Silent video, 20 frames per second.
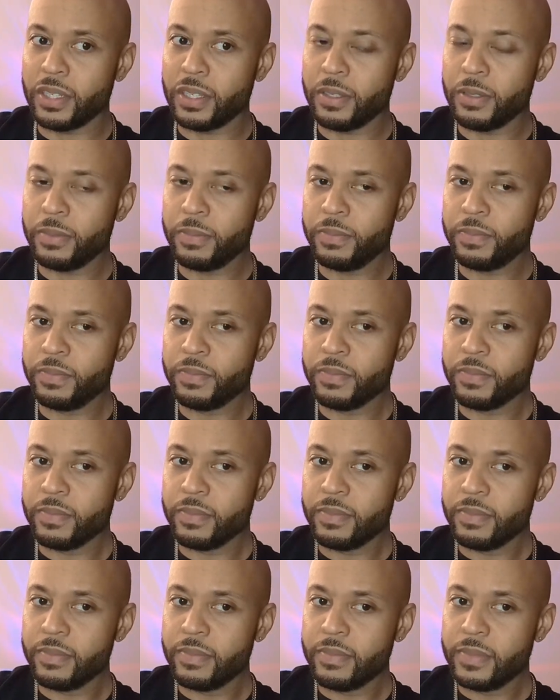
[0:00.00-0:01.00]

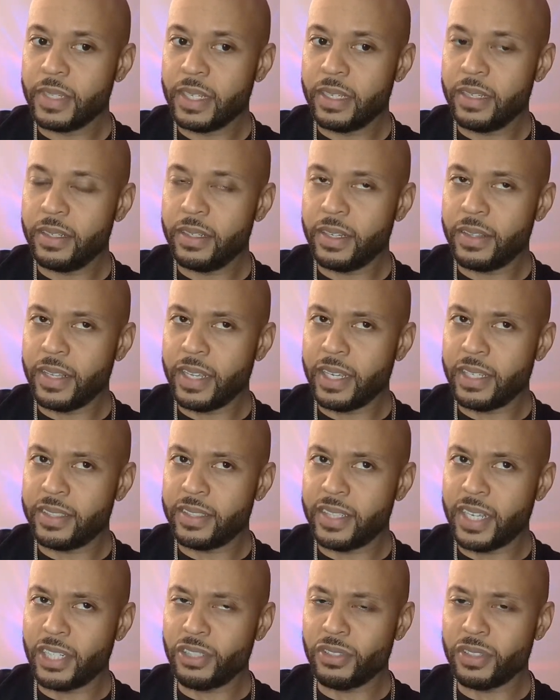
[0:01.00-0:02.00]
I think it's
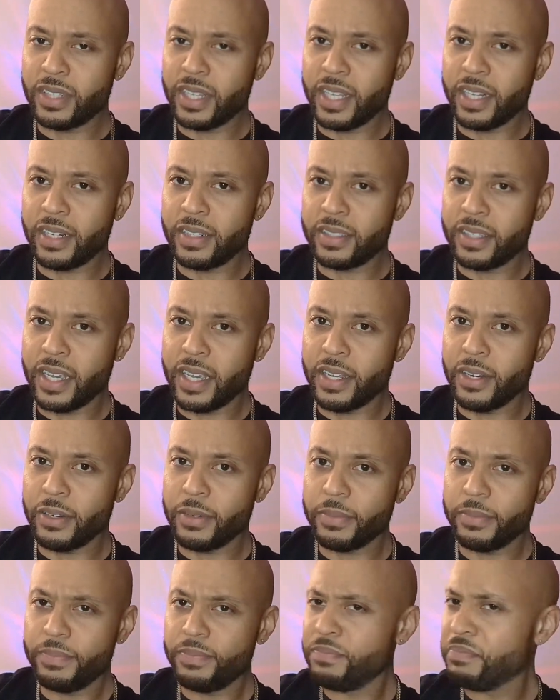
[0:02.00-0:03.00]
Cedric the Entertainer.
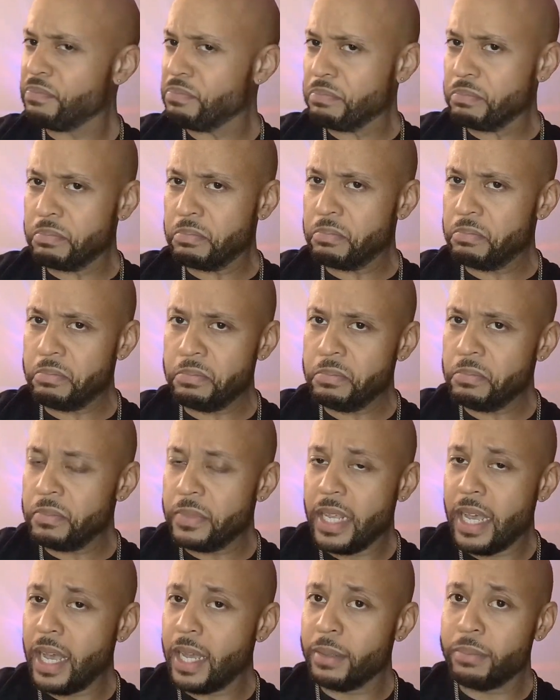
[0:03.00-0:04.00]

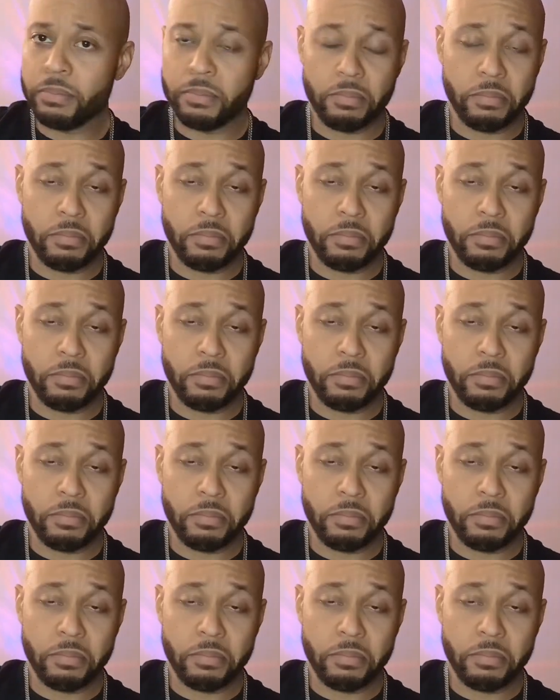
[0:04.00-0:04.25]
I